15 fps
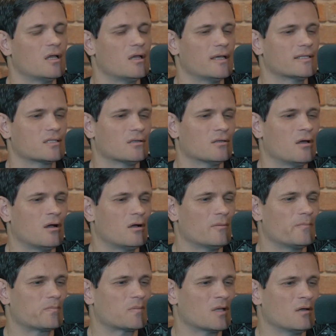it's a lot
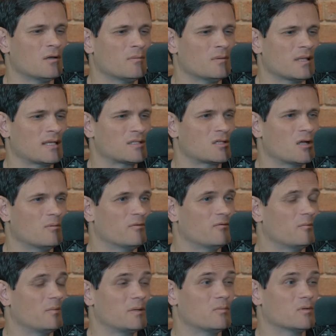less common
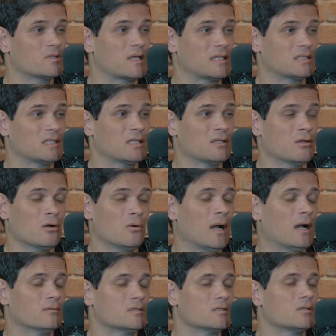for people to actually know
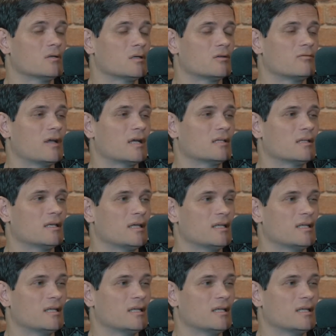how to do it correctly,